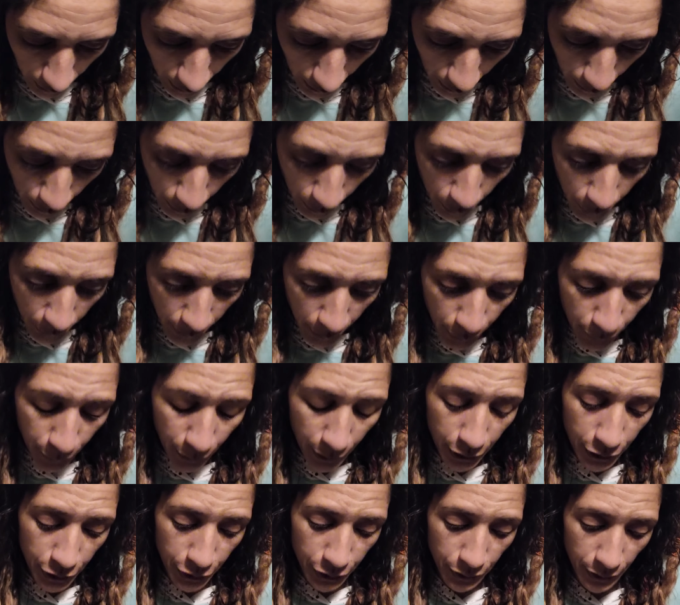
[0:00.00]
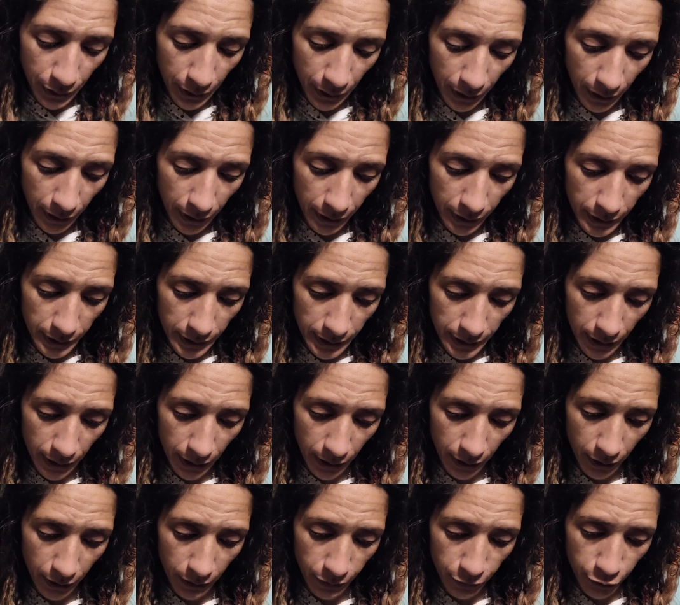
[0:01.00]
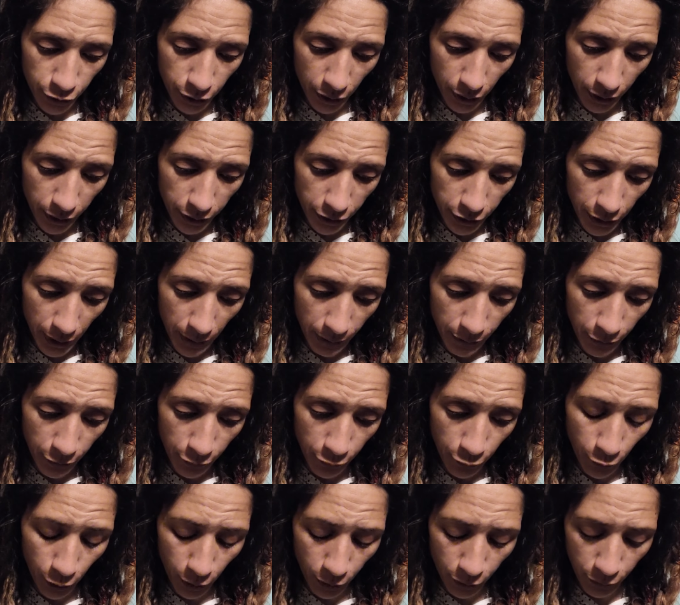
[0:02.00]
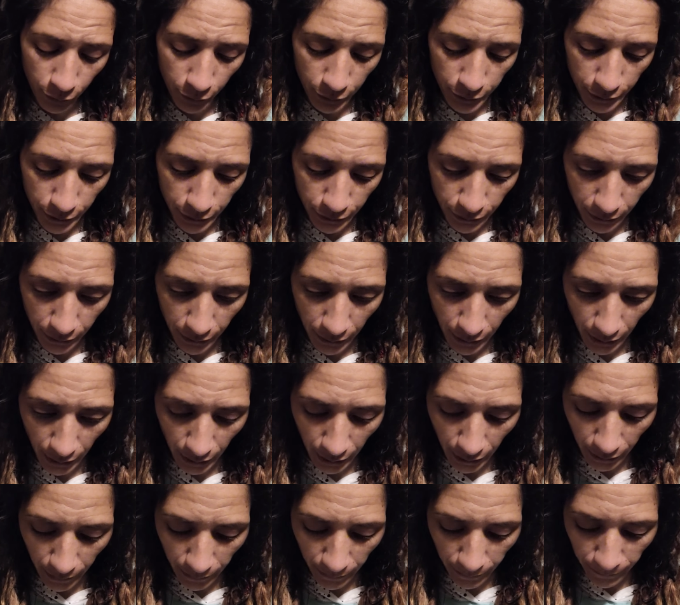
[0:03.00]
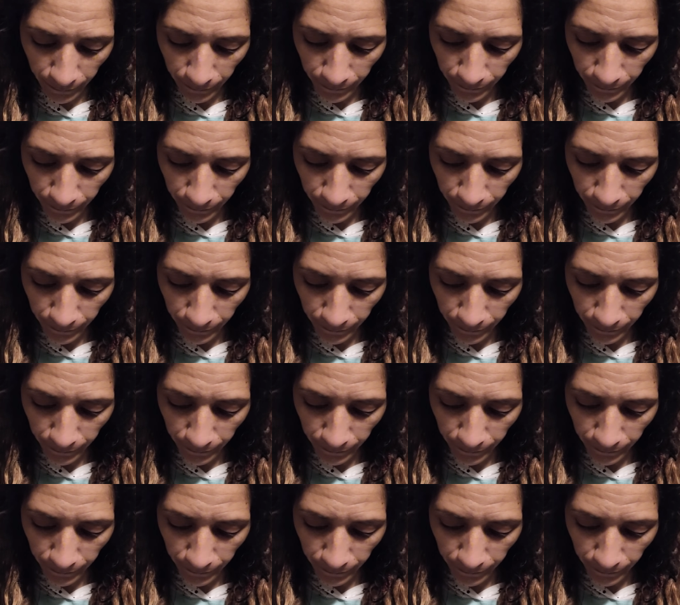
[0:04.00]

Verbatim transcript: Now I want to read with you guys um, John chapter 4, verse 38.